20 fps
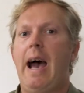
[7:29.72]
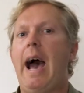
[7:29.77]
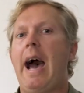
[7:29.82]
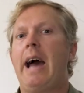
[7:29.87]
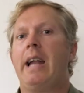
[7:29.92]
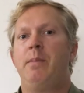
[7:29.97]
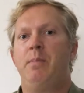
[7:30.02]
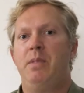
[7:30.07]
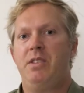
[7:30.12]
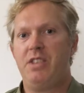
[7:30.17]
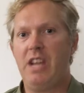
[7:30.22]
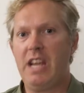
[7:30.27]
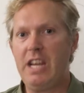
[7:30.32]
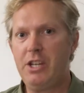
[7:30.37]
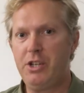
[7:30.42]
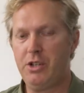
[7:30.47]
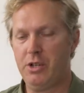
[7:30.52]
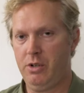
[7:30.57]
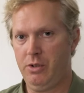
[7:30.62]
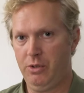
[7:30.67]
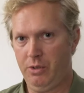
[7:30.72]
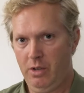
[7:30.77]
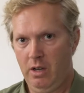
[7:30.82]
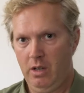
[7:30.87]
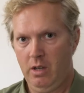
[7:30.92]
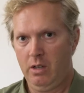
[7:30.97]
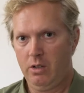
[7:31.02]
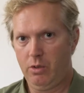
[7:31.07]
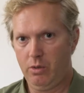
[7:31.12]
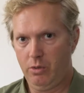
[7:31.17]
atomization
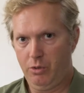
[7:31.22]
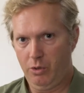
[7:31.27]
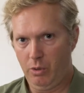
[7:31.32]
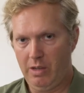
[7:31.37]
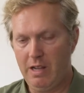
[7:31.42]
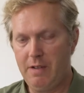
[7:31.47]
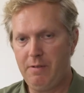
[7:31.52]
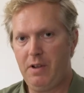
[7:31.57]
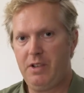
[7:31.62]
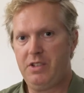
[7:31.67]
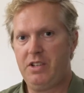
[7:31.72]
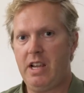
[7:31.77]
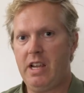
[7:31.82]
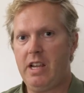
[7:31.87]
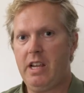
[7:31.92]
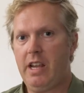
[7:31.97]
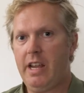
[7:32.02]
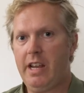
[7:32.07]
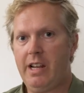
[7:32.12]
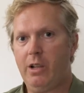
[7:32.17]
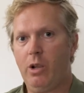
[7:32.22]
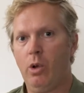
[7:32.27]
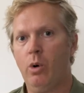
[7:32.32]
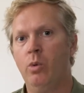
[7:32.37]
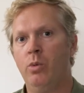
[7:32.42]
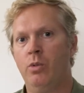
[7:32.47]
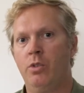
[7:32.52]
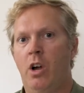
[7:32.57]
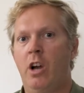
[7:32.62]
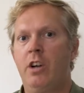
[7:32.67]
to, to live as a, a
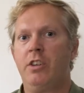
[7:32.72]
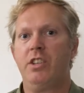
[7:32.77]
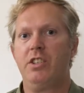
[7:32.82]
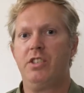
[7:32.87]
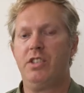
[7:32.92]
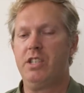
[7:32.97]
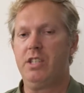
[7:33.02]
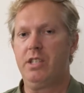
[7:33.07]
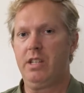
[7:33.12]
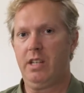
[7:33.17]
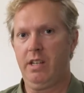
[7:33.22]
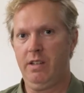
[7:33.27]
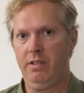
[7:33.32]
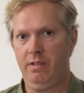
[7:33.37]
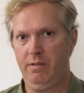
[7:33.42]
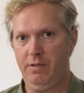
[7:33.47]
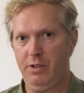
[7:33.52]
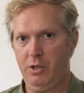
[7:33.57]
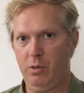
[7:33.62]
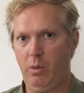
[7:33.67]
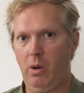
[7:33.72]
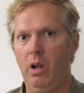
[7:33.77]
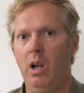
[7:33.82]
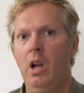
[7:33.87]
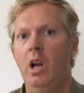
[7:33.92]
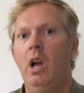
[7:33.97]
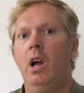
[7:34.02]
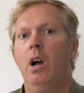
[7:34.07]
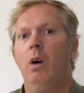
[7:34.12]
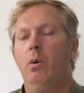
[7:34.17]
lone narcissistic individual
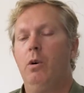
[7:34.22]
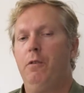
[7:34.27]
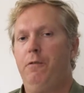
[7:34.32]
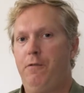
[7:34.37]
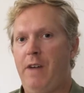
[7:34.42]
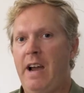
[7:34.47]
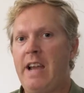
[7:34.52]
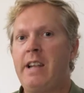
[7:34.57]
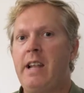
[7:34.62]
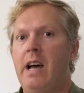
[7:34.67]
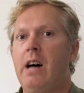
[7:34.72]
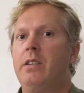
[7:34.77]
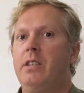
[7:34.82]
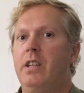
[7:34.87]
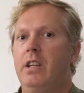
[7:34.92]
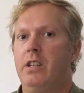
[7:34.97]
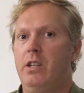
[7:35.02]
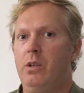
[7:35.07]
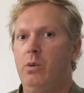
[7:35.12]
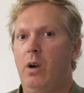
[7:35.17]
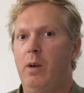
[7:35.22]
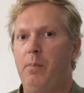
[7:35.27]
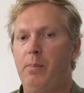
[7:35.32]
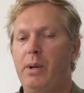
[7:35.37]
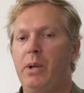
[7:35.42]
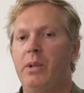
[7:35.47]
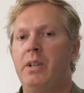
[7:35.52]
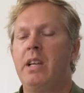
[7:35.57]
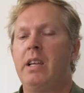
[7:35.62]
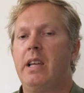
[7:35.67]
will find out that you are
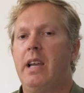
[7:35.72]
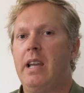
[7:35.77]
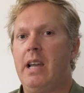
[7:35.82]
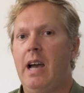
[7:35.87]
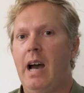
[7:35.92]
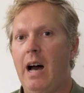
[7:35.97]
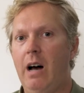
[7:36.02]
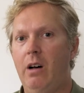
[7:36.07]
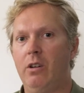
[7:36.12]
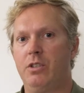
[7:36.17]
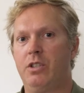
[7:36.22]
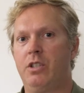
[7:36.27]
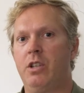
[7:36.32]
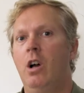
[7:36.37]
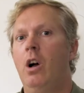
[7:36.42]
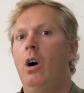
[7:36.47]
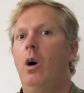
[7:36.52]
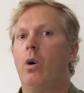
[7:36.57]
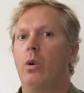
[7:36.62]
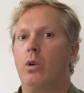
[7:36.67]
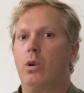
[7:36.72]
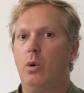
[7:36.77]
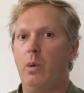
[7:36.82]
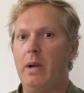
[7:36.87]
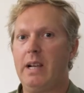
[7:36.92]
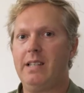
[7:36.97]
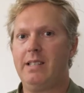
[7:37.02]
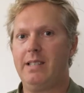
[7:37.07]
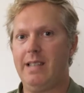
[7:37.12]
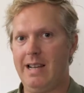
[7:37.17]
building a house on
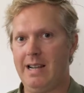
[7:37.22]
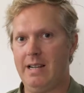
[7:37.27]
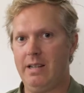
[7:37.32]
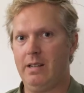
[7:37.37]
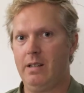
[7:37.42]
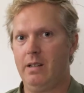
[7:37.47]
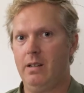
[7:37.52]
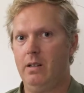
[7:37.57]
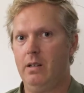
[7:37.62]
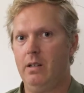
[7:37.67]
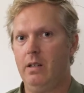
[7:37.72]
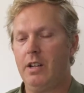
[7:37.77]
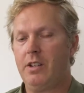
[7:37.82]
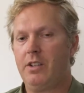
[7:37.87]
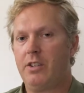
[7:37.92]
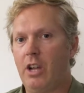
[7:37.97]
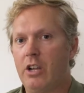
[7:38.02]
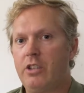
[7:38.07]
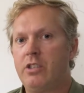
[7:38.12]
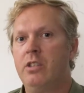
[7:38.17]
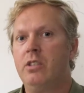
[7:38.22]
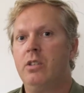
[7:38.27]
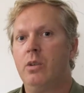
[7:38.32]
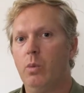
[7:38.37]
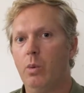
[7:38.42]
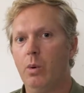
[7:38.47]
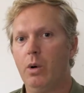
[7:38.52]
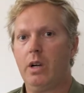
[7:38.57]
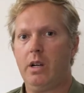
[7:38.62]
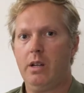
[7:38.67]
quicksand. It doesn't
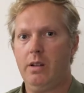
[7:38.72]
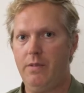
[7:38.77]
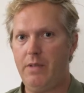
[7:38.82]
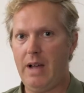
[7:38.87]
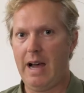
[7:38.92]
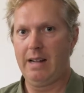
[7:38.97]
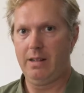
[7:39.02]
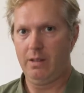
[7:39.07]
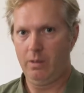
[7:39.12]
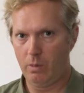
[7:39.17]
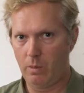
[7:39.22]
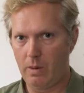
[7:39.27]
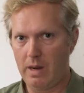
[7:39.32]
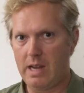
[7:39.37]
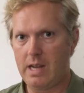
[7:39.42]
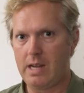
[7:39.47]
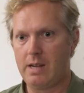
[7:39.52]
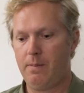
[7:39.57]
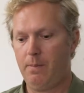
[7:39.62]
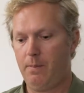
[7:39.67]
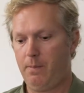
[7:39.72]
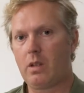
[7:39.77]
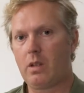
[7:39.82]
work that way.